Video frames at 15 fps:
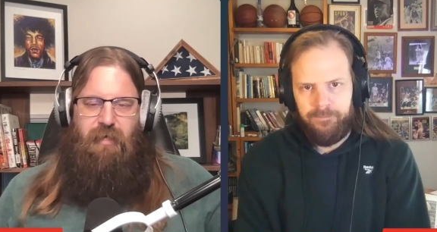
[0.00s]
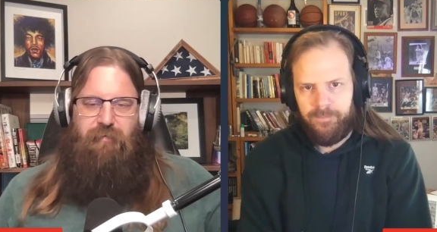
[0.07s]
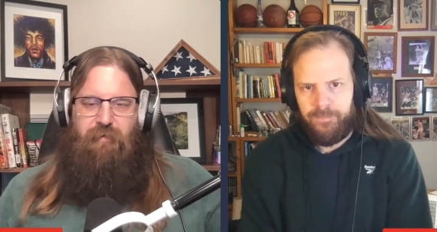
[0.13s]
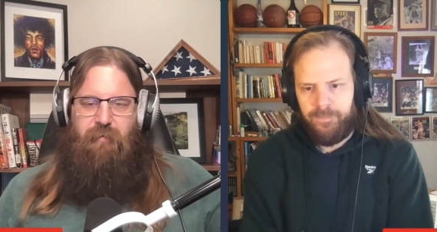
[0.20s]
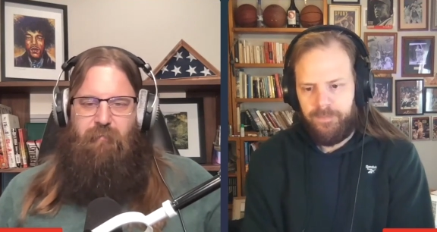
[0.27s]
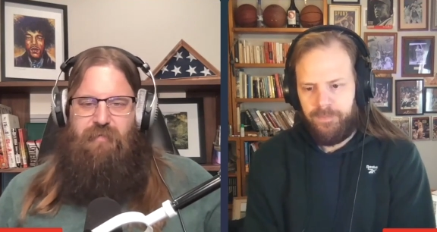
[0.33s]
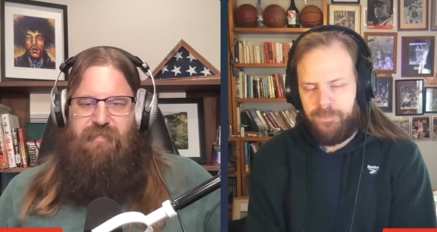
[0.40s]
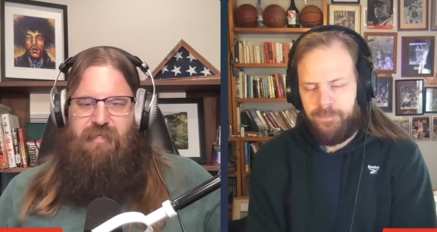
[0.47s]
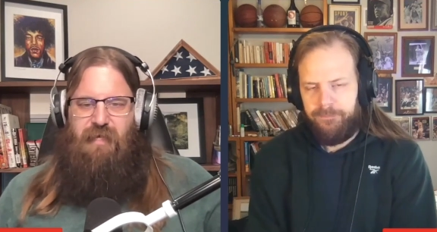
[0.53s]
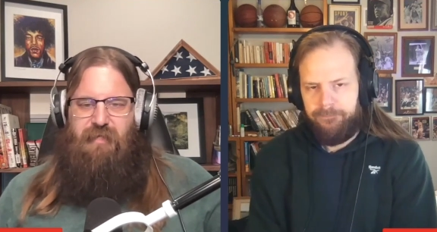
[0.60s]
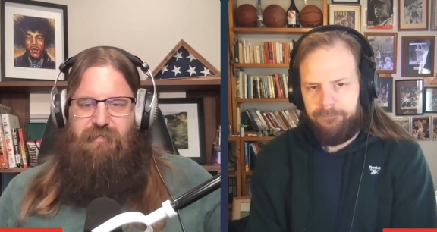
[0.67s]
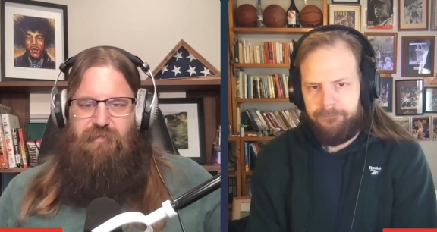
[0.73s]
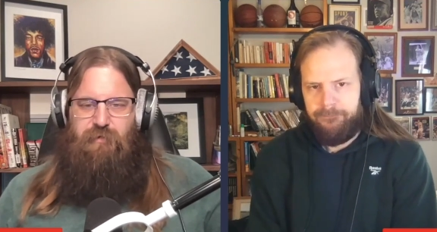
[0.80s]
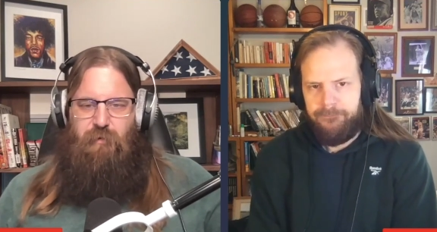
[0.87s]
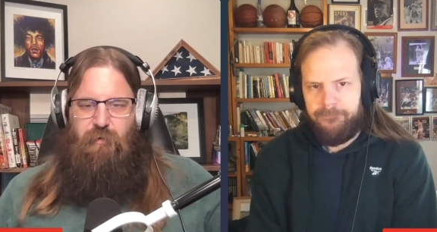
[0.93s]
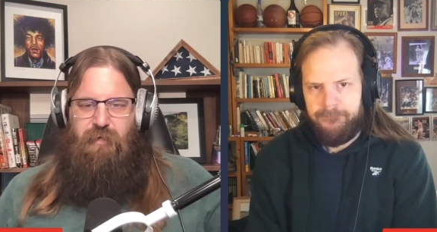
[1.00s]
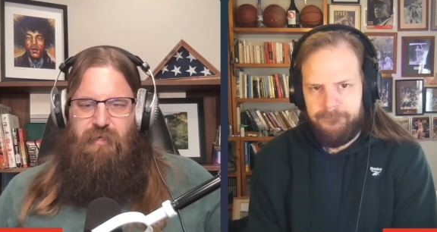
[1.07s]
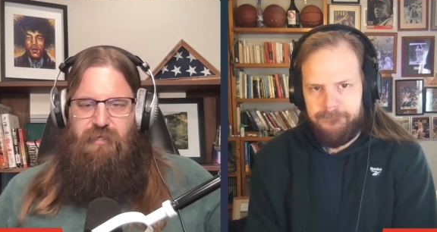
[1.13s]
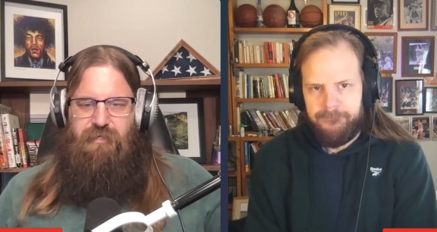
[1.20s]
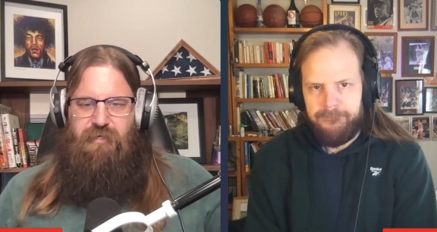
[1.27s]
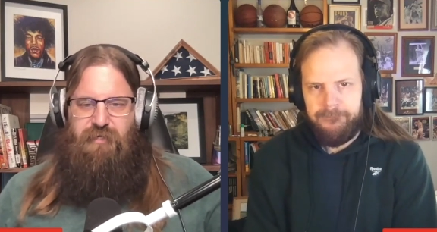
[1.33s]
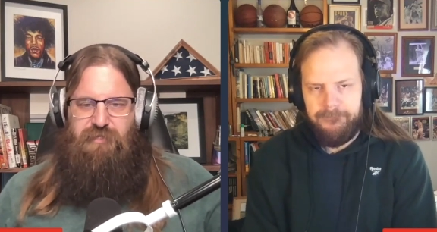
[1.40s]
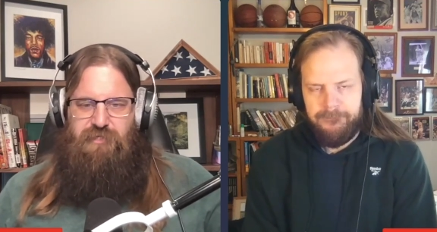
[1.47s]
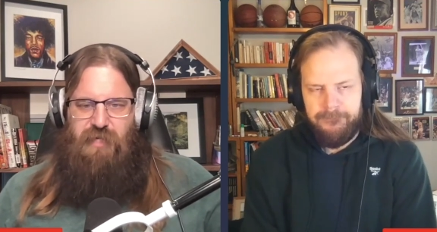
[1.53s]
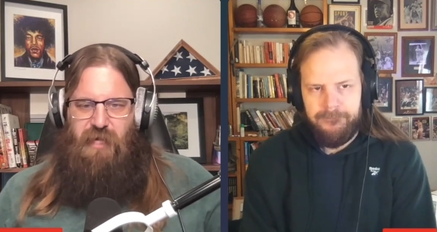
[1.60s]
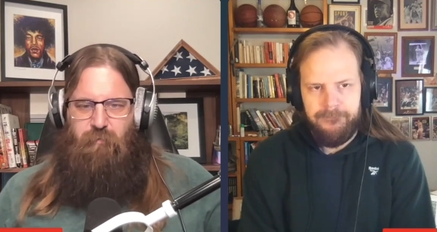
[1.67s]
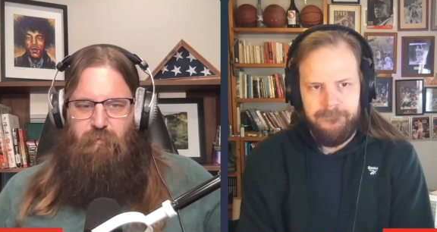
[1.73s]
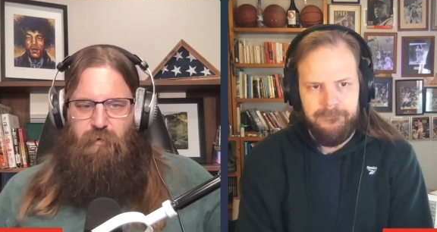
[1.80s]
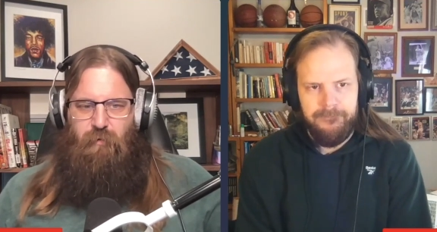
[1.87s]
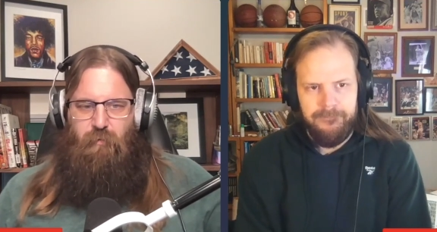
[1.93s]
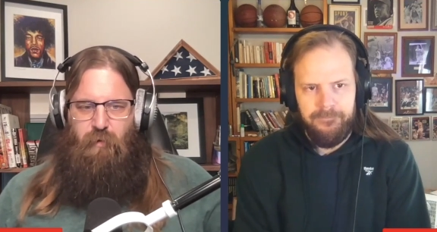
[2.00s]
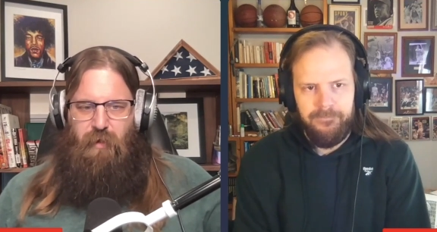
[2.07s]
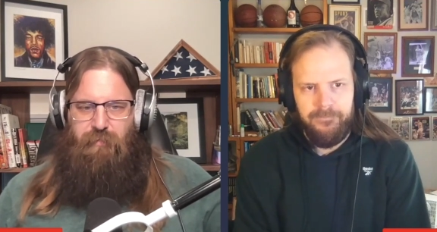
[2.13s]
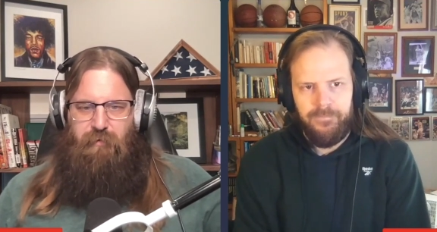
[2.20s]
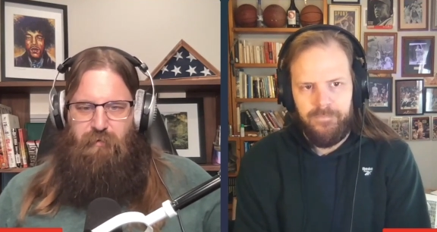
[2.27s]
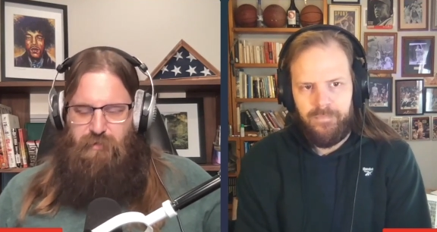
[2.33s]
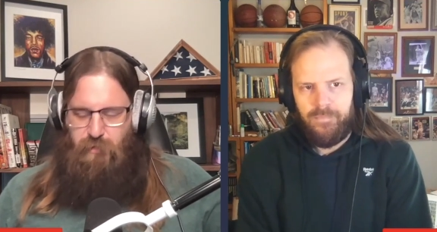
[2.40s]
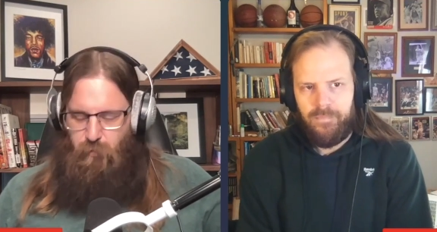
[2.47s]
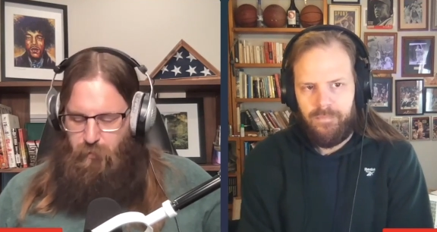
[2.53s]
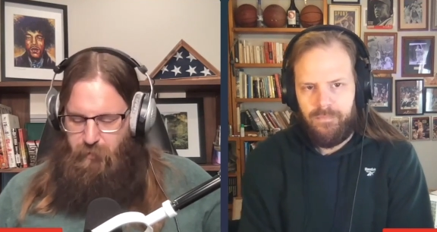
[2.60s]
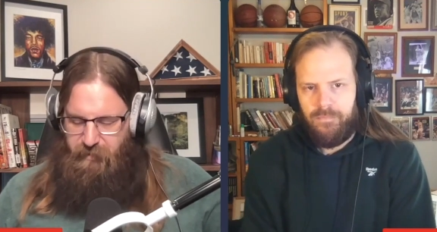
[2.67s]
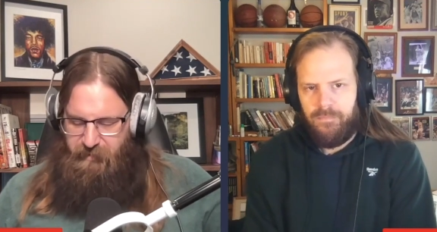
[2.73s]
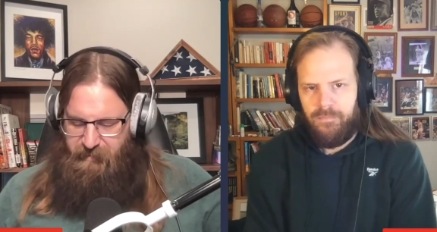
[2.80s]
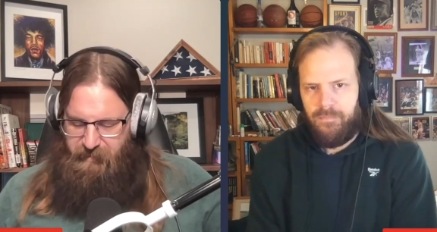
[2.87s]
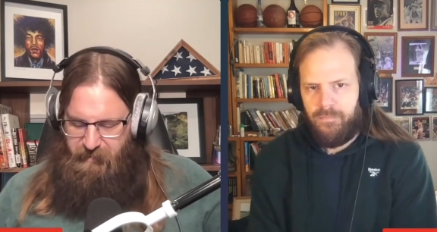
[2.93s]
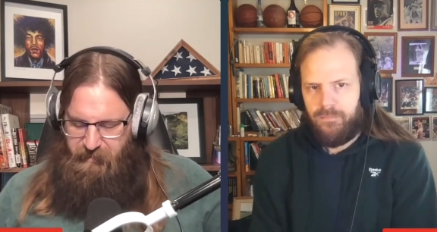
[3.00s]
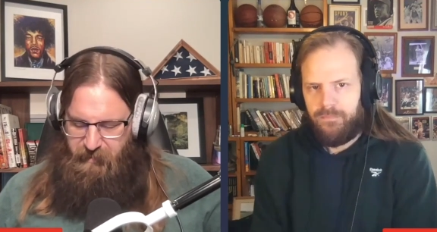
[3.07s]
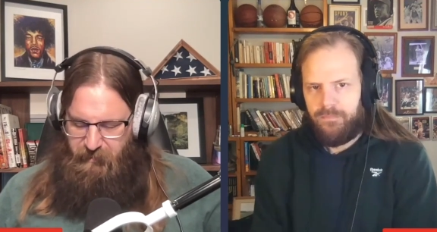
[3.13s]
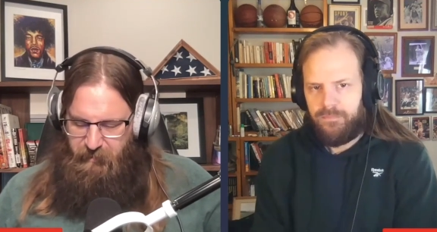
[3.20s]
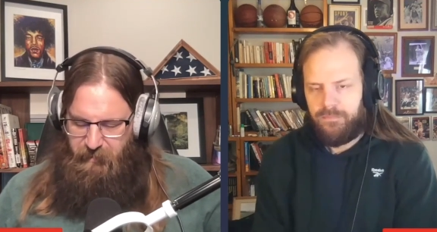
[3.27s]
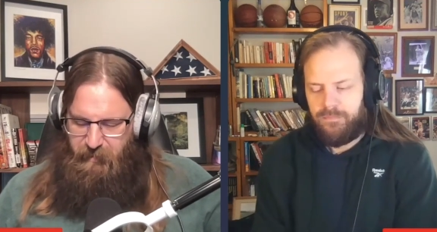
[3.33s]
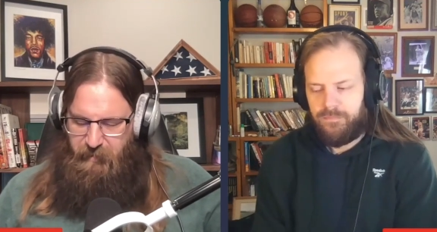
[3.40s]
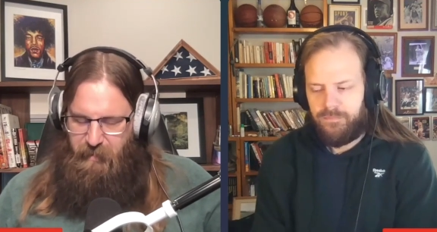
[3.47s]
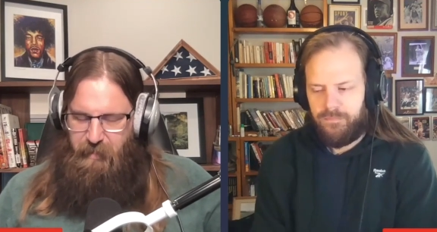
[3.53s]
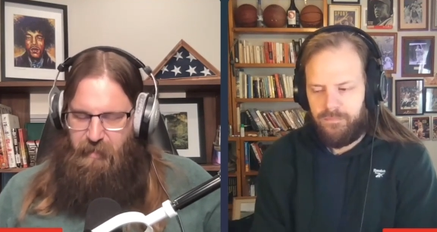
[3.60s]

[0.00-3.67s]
Speaker 1: Nothing besides Dort and, and Shai were, were out there scoring consistently. And